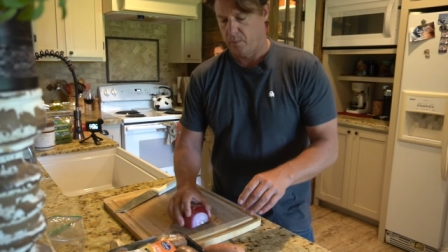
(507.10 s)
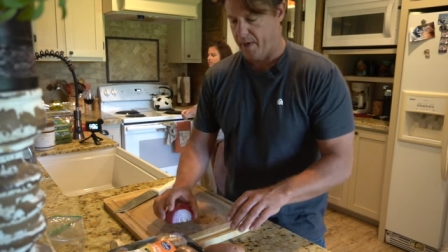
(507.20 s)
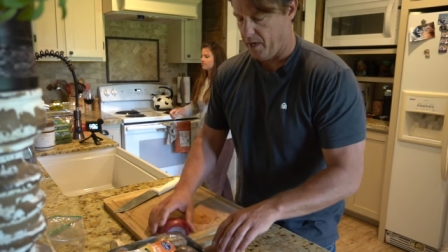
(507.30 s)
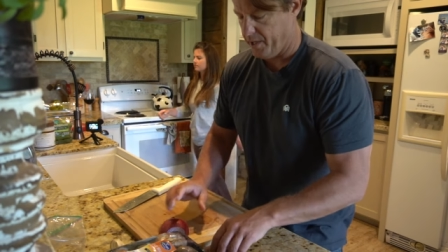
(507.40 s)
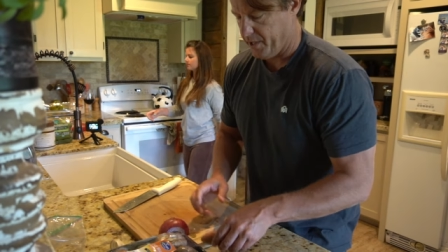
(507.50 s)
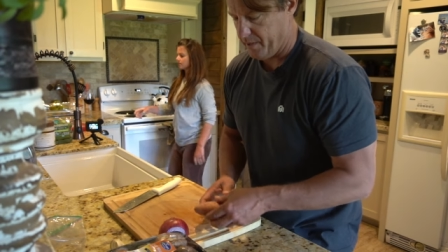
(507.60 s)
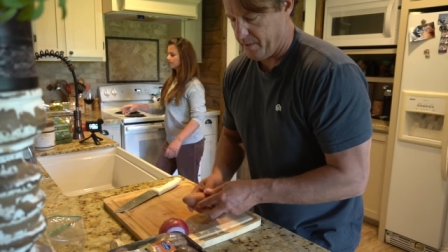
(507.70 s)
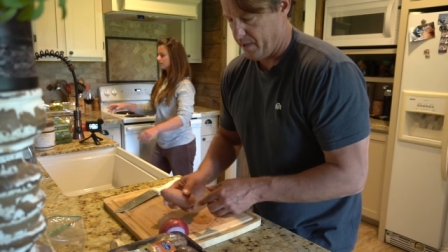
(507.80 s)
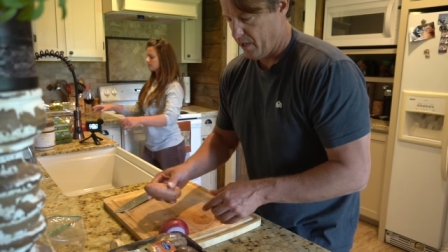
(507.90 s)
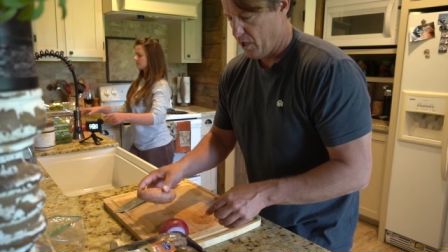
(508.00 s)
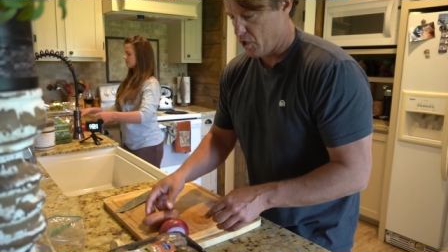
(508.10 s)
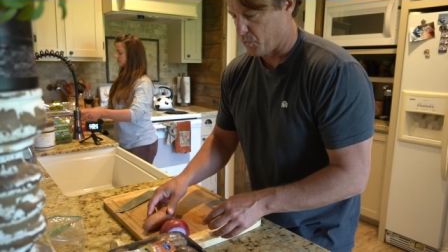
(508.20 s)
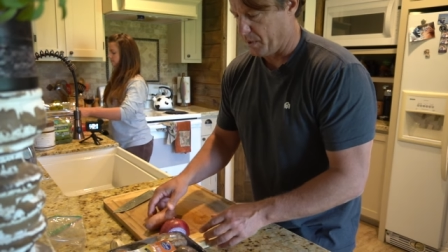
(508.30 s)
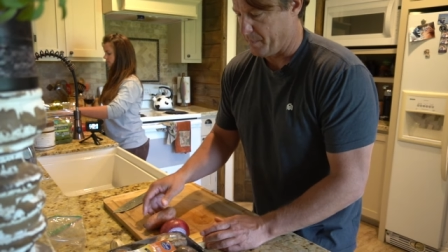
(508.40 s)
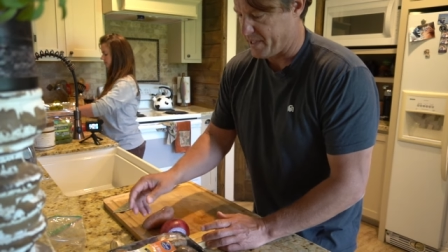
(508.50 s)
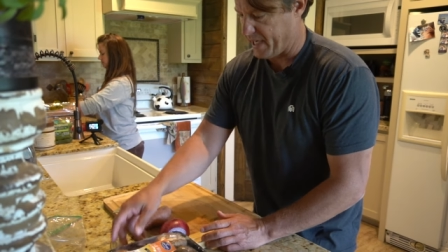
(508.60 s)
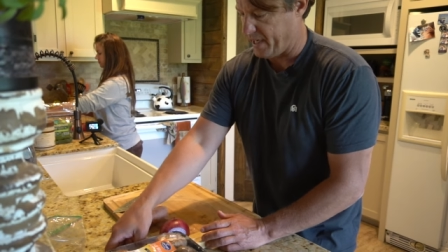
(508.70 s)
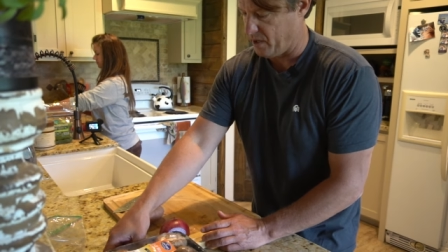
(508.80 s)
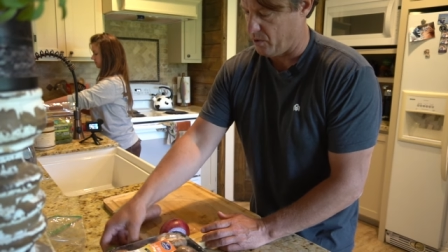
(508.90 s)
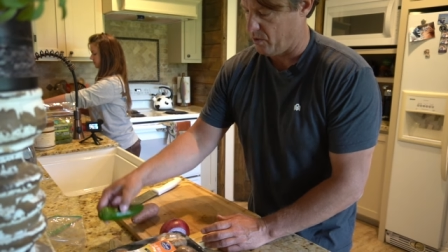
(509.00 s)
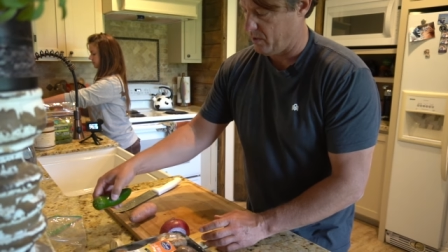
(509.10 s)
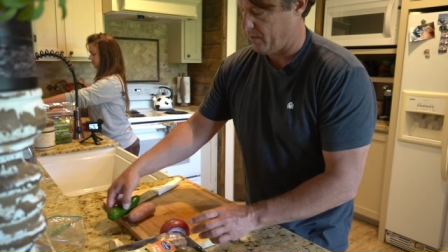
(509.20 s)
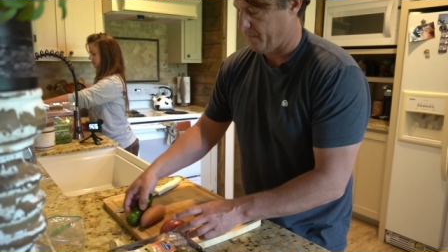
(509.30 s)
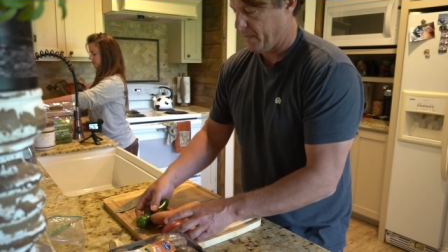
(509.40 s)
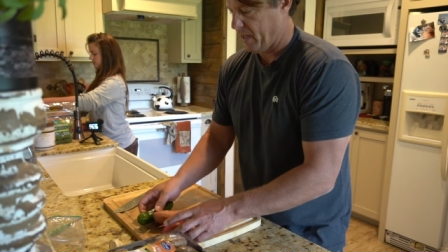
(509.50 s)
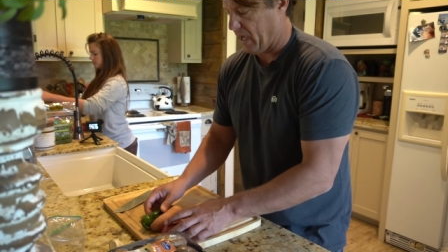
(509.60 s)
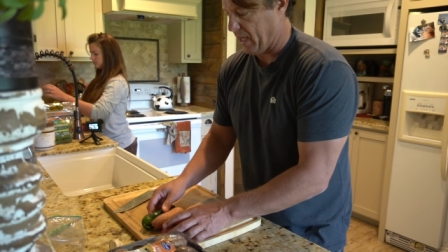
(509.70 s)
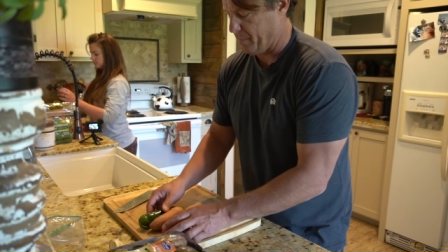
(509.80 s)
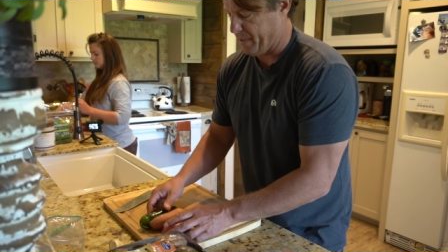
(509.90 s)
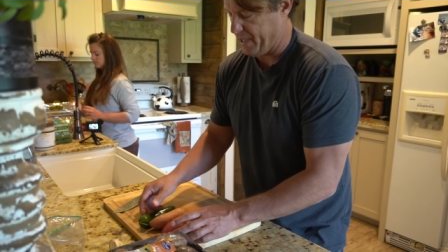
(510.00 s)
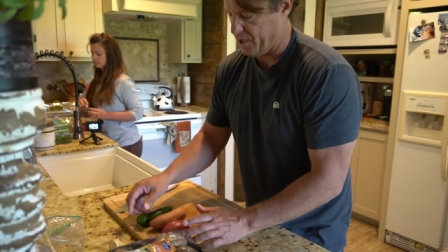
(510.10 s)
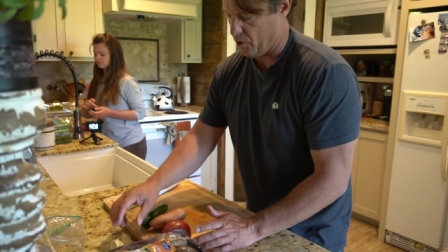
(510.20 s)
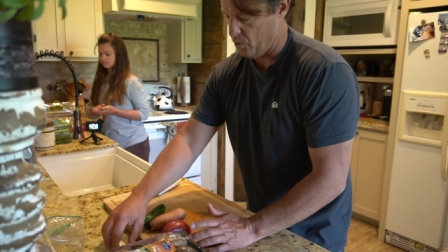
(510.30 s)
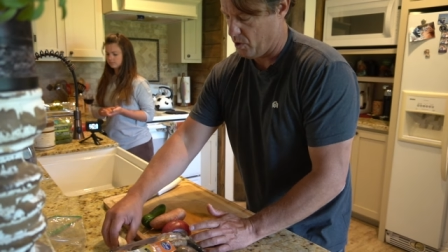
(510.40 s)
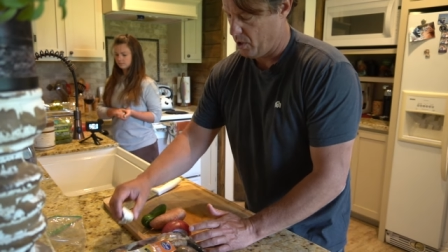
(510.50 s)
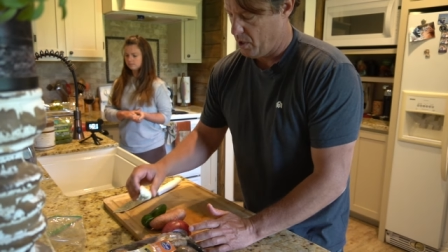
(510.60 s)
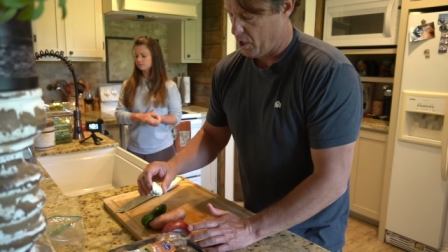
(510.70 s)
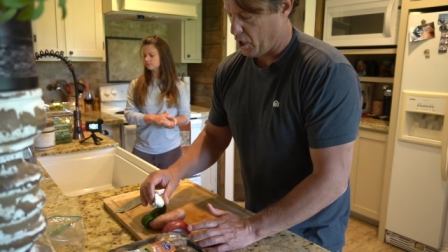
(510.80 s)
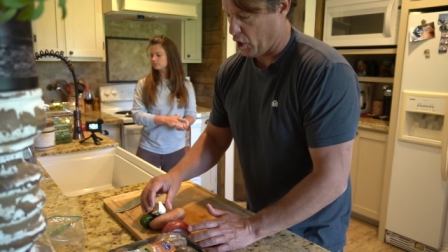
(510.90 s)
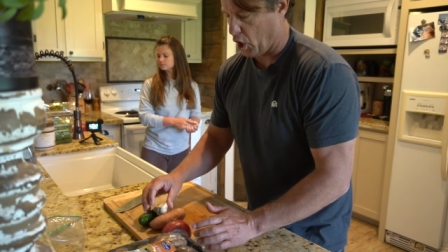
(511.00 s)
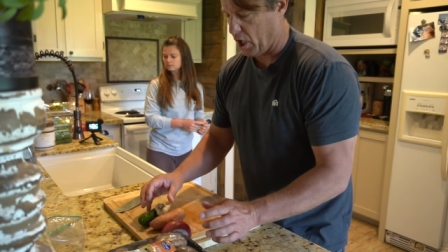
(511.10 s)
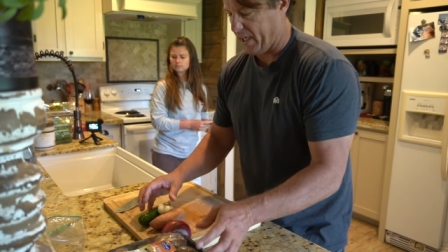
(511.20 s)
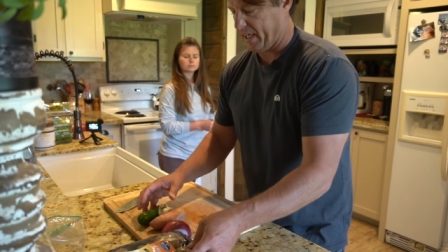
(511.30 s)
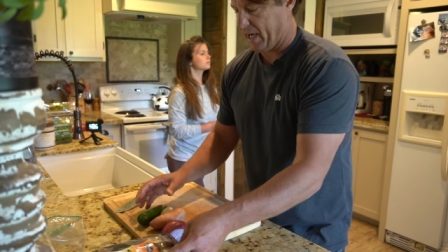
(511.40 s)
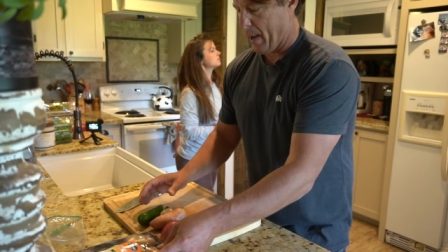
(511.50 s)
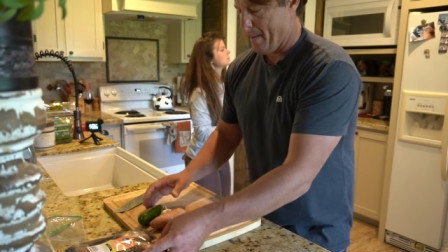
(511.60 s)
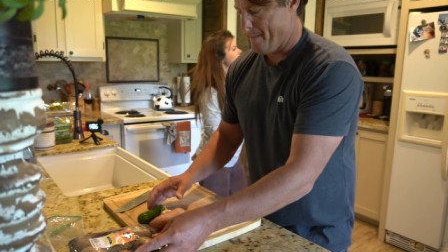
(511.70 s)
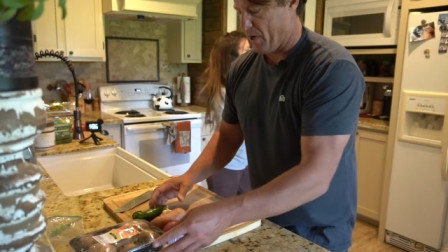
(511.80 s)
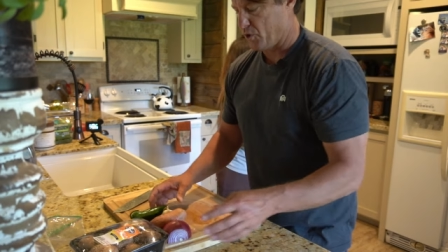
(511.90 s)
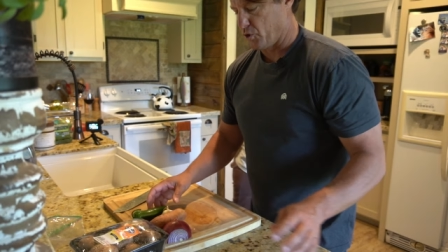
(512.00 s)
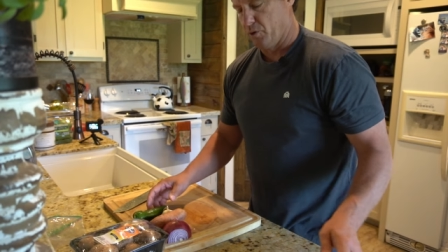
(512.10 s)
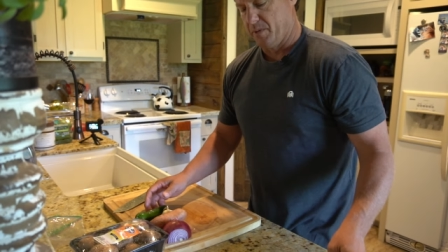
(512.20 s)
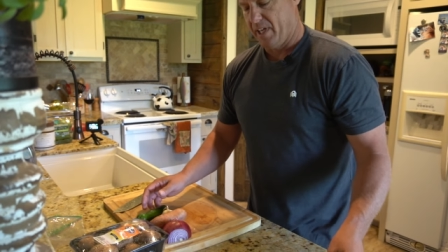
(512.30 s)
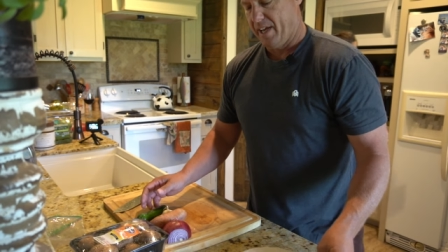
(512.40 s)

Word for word: red onion, sweet potato, jalapeno, garlic, mushrooms,